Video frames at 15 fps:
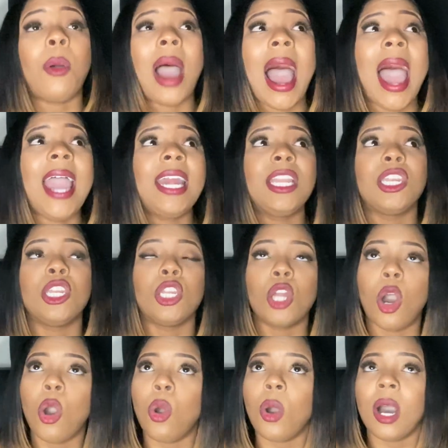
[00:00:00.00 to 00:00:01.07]
I
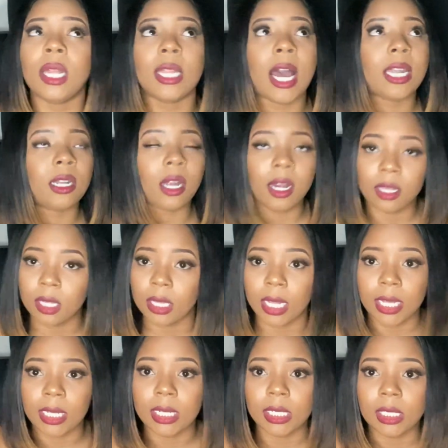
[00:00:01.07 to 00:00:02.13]
know a lot of other
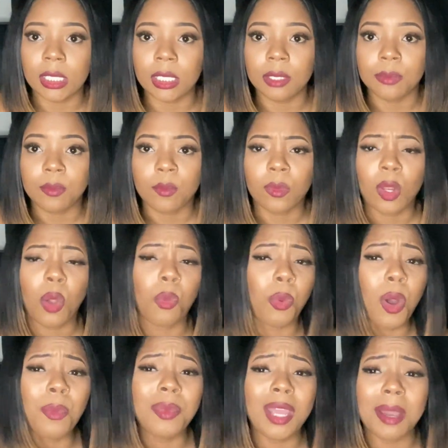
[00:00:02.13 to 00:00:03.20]
ladies
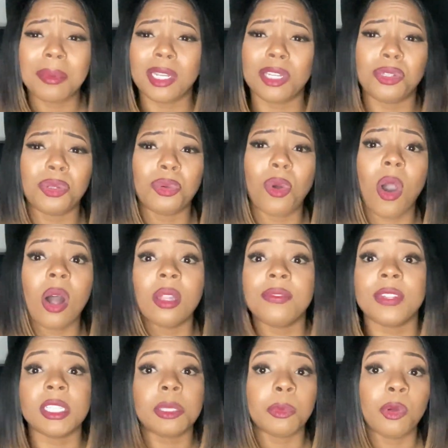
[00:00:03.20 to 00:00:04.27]
won't be able to do all of
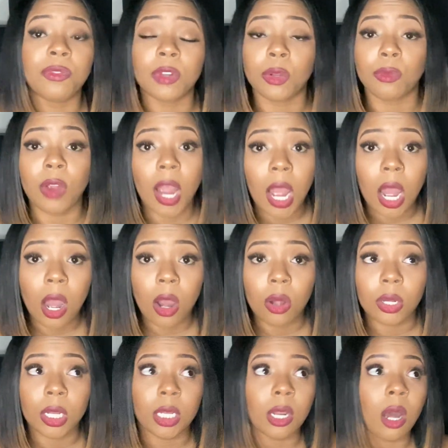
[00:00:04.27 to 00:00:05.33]
this moving
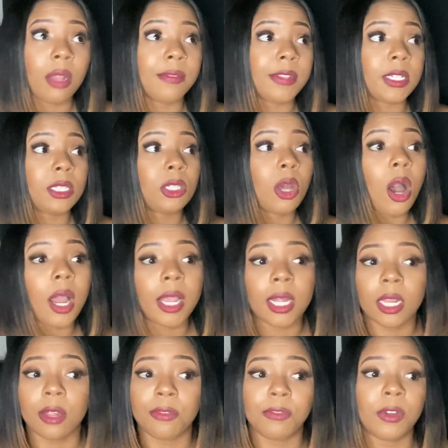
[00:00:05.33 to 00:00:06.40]
around and all of this
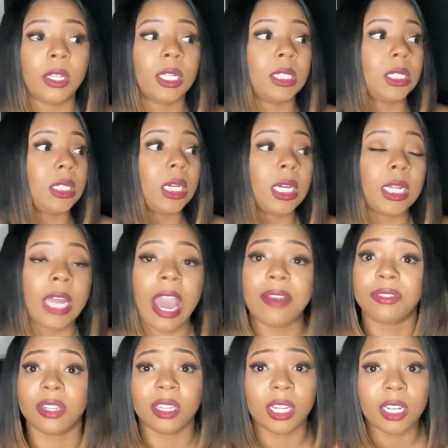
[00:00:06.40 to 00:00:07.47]
talking and feel as good
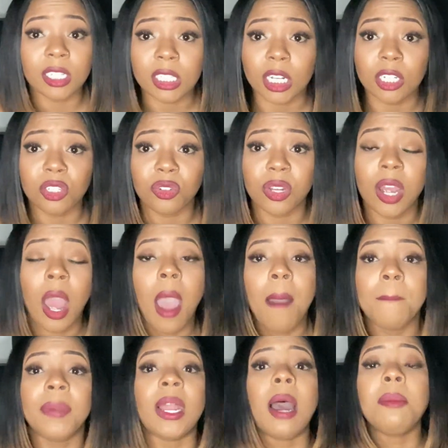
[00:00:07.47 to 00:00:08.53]
after their surgery.
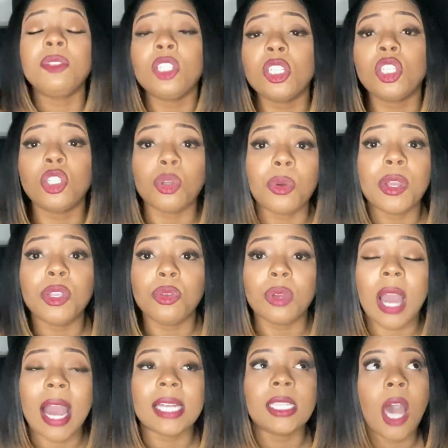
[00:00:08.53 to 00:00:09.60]
But I'm just showing you
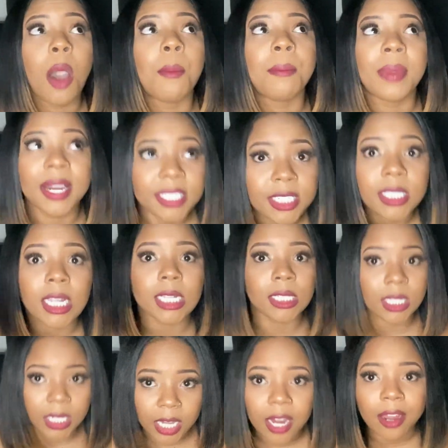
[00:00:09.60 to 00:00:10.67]
guys how much they
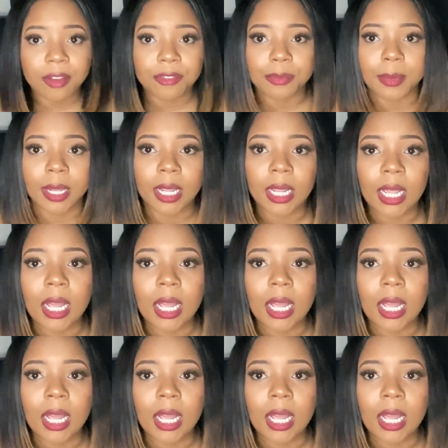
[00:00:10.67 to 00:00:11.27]
took care of me.